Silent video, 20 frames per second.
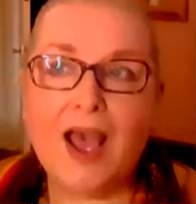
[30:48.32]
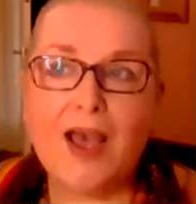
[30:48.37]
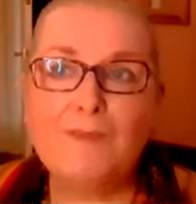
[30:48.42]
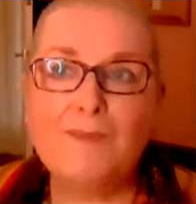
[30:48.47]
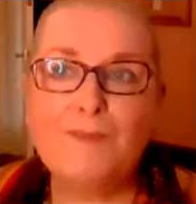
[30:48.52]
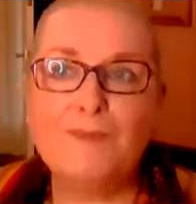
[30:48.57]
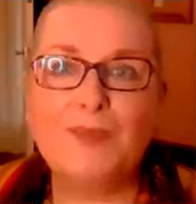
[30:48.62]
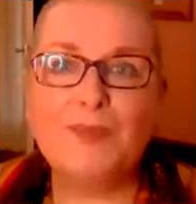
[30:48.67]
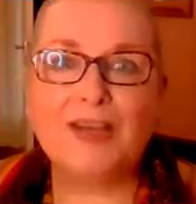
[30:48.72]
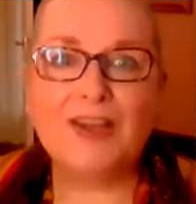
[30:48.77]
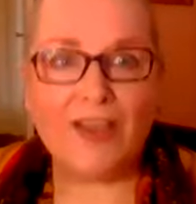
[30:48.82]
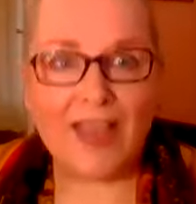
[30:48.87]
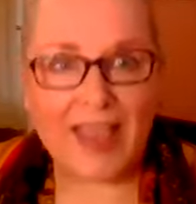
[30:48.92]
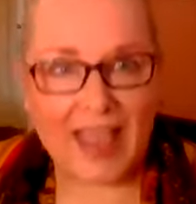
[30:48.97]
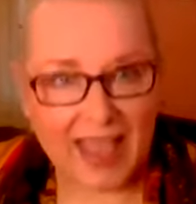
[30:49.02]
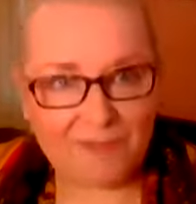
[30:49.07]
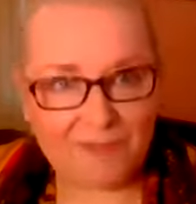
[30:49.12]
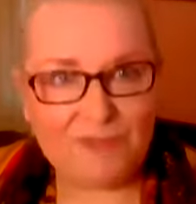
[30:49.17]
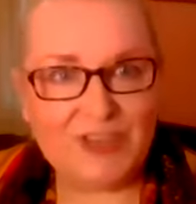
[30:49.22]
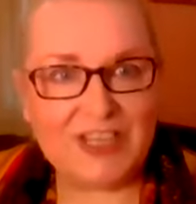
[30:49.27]
but I
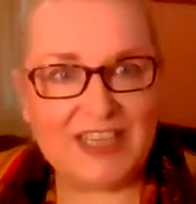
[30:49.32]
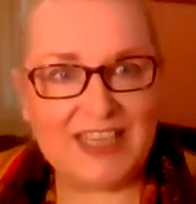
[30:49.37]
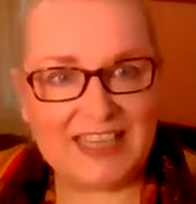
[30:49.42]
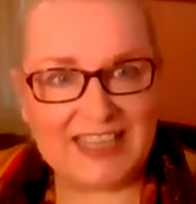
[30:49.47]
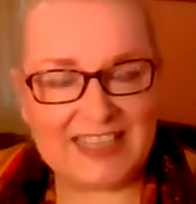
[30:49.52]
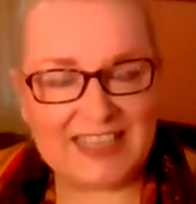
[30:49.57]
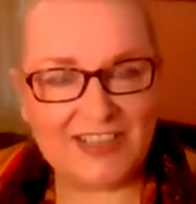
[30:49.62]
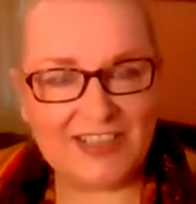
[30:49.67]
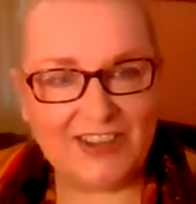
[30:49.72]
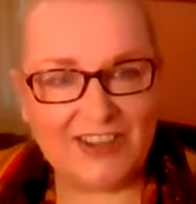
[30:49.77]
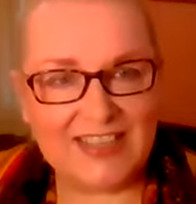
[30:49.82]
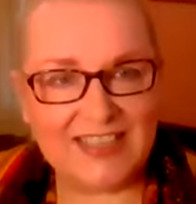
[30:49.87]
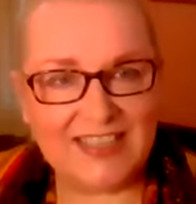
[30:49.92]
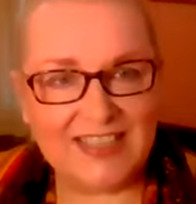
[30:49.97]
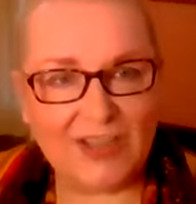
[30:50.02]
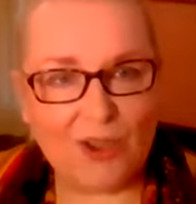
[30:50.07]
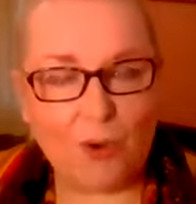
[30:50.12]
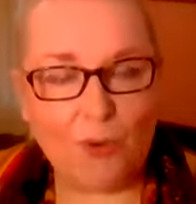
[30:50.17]
am really excited and go,